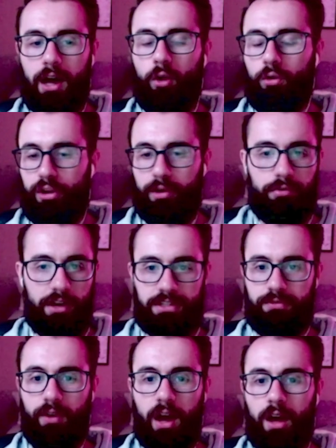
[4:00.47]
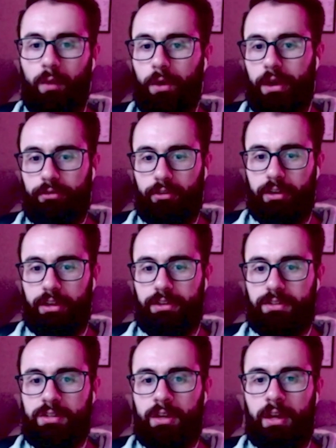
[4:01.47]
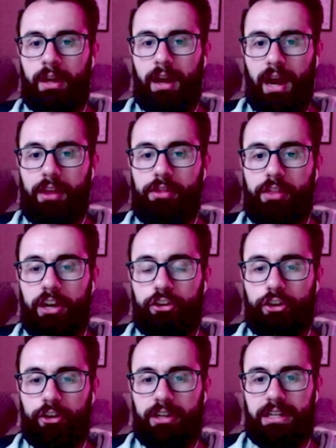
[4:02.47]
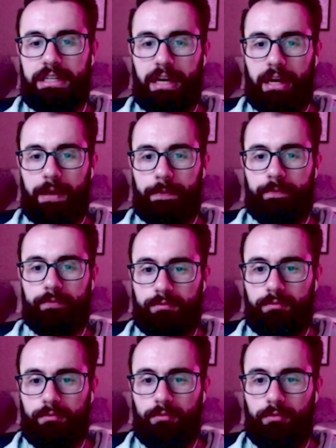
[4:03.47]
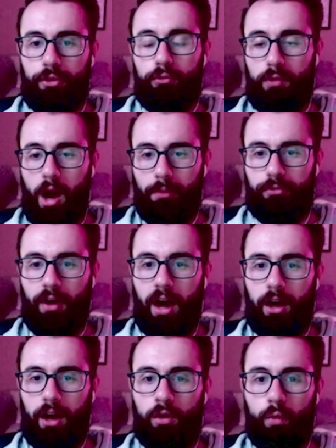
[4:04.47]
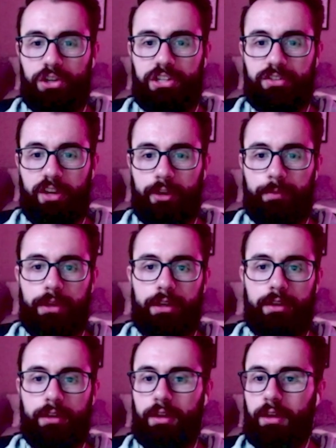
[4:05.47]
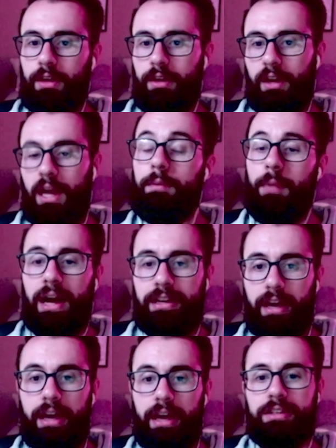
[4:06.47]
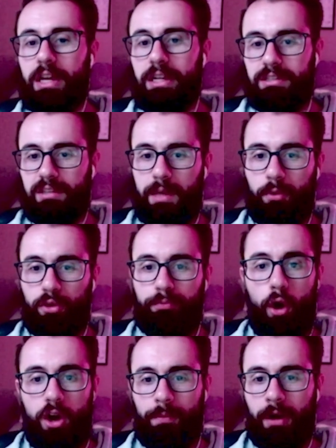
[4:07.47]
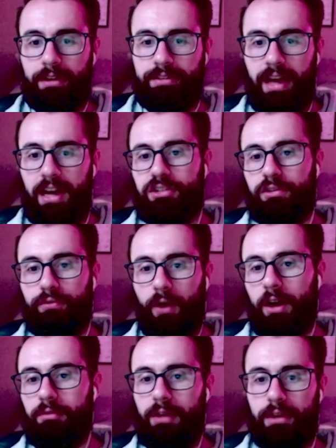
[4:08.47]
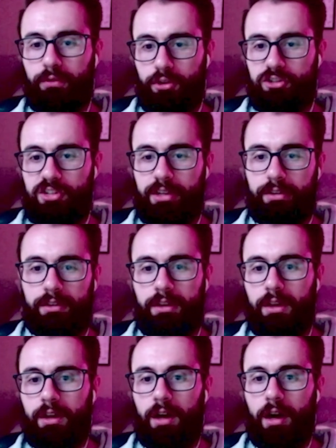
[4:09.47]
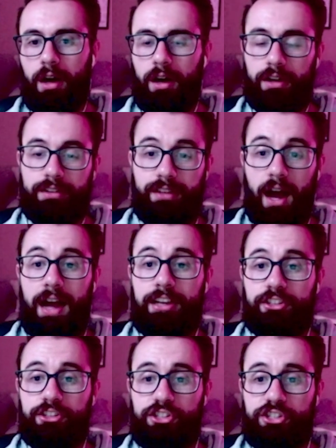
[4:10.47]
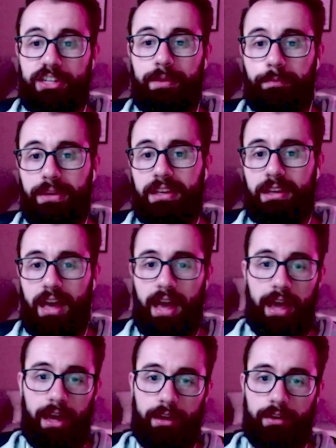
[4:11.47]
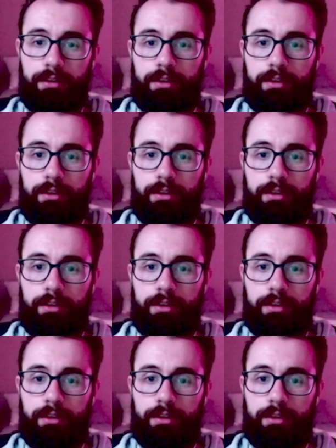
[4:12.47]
or compressed file, whatever it is, and then you're going to get the ROM file, which is going to be, in my case, it's labeled Pokemon-Fire Red version .gba.